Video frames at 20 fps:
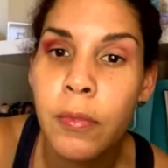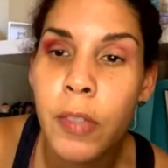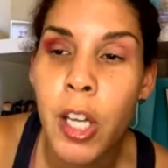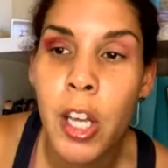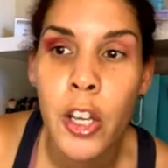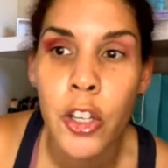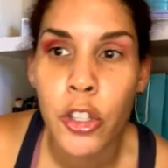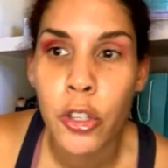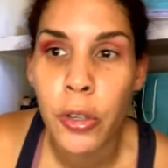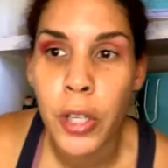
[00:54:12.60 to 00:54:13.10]

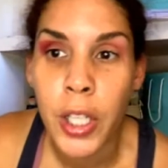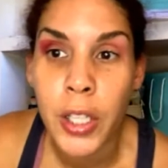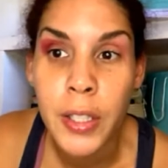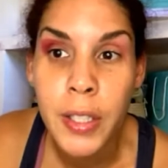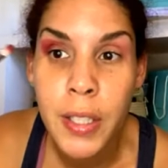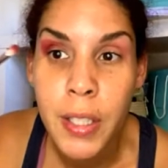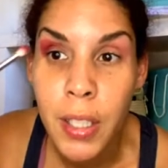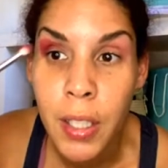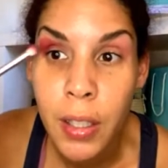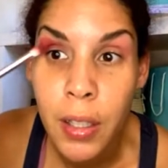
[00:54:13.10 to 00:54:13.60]
No. You can
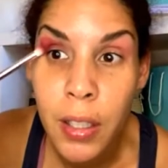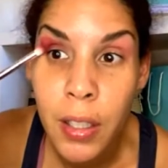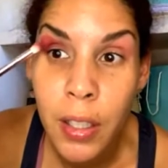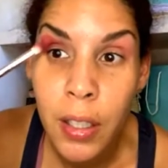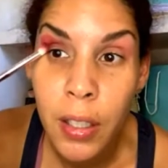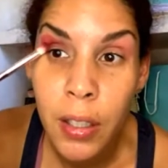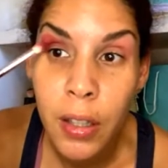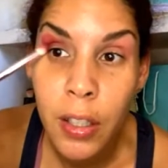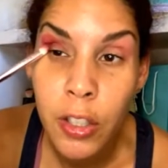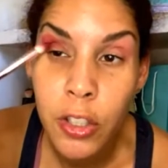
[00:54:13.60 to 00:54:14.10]
see
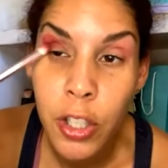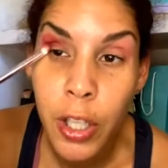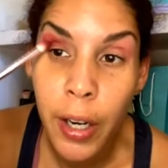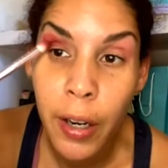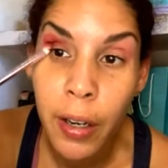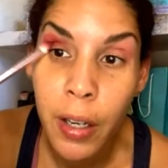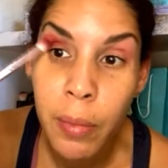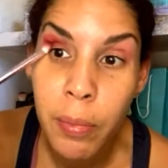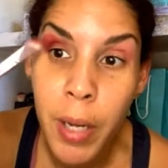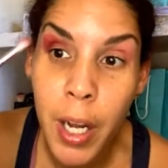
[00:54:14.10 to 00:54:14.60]
the
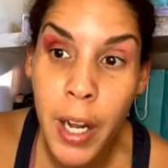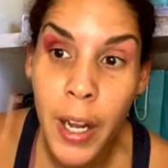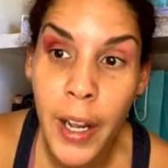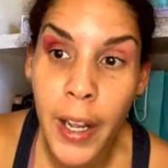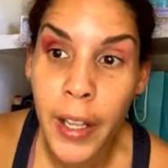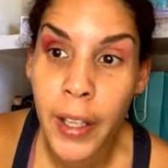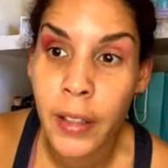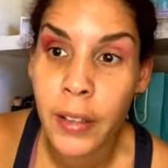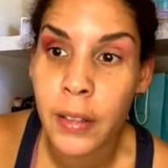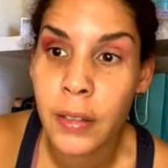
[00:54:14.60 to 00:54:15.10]
cherry
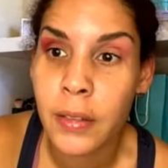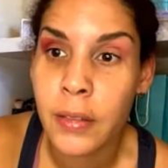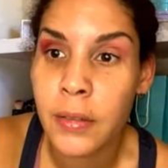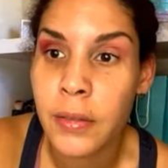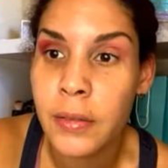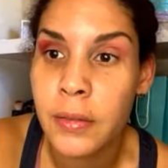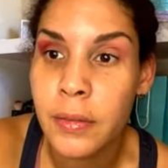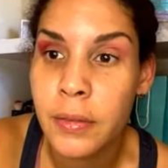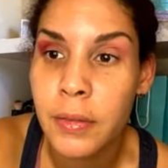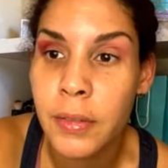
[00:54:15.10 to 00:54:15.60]
pie.
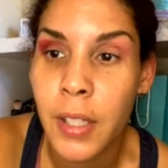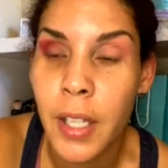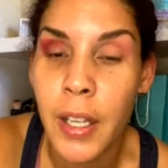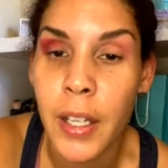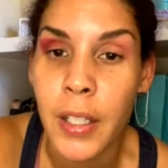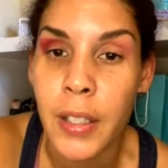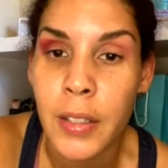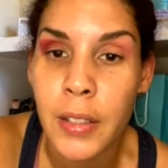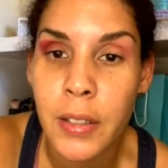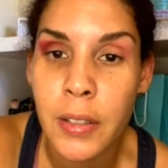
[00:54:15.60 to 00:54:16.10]

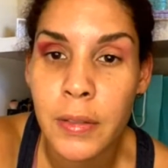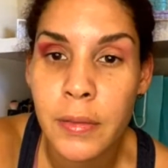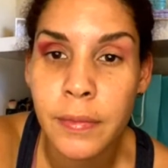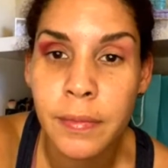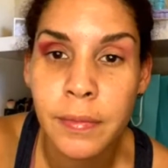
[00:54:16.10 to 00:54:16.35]
Nice.